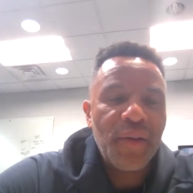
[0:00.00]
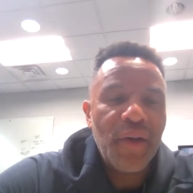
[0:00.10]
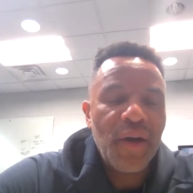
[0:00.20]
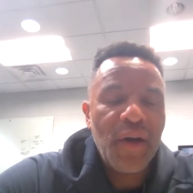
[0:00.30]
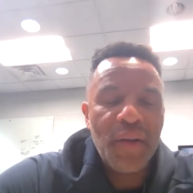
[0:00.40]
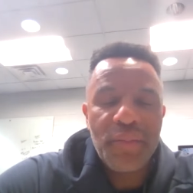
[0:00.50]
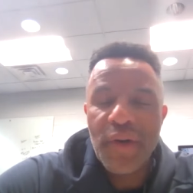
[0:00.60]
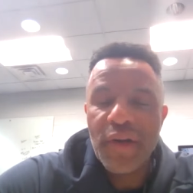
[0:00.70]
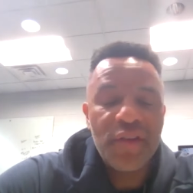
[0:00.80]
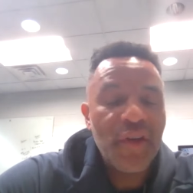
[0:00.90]
Um,
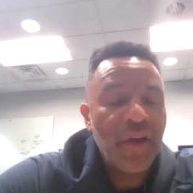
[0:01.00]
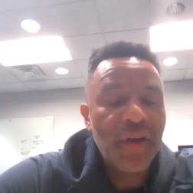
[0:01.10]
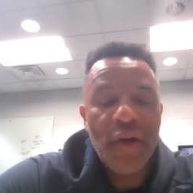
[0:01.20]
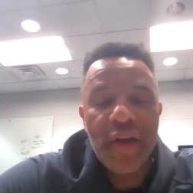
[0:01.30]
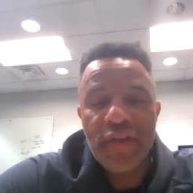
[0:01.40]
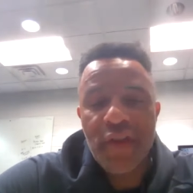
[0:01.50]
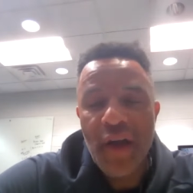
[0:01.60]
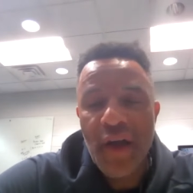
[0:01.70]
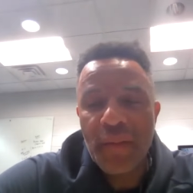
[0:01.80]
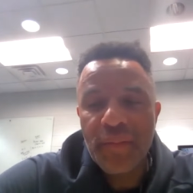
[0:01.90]
but he's done a great
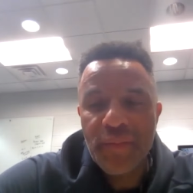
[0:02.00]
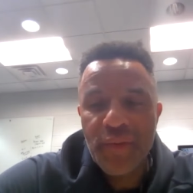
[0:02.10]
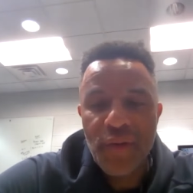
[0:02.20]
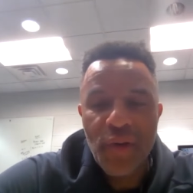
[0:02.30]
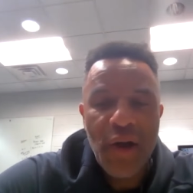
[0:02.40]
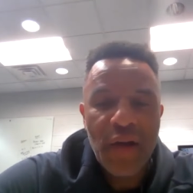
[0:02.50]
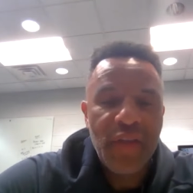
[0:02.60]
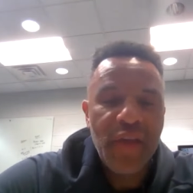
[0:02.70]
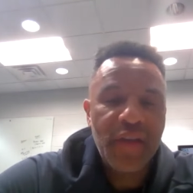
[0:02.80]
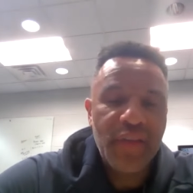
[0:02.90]
job. You know, I
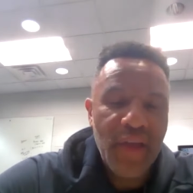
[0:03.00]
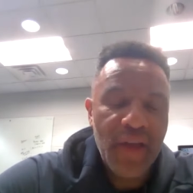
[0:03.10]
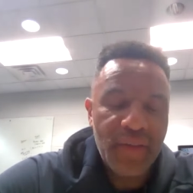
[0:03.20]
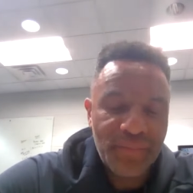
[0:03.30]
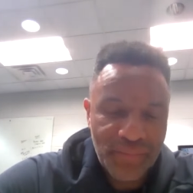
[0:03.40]
think that